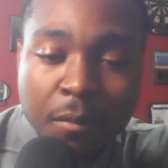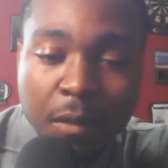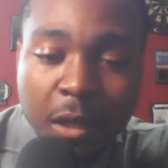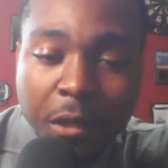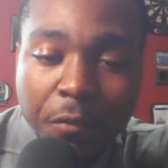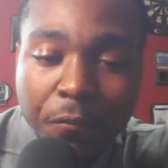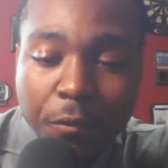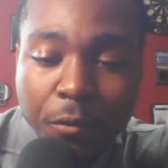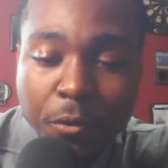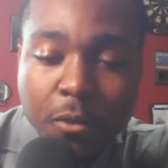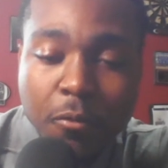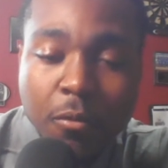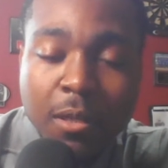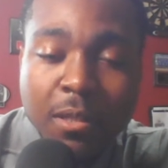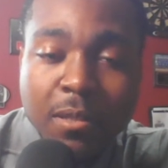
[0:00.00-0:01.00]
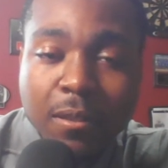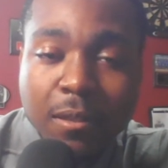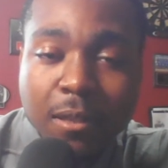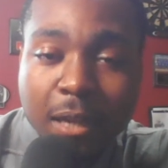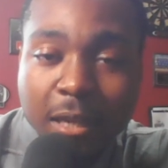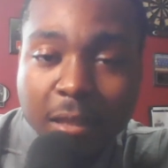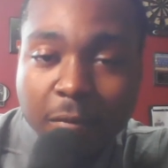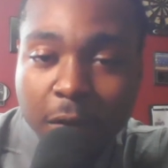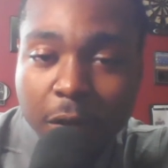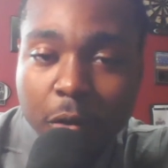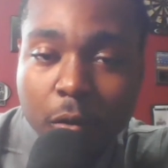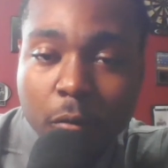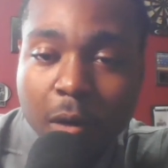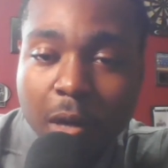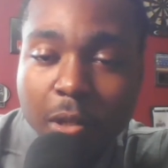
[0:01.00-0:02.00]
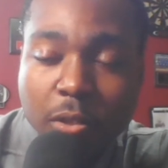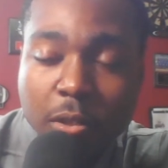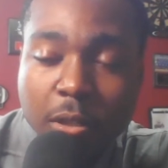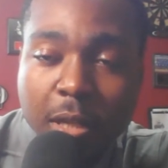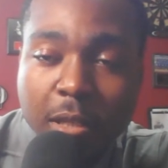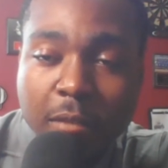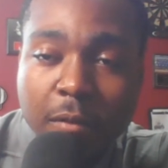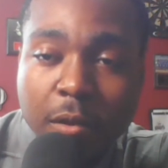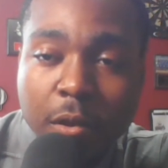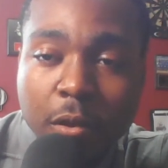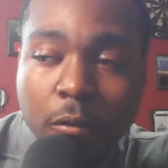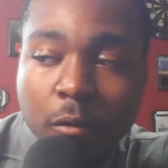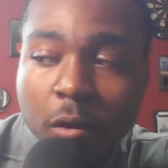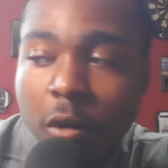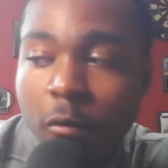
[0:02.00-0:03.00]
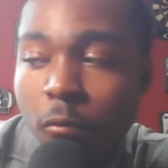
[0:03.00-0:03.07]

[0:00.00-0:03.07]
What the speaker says: Thank you for tuning in to today's video, watching today's video.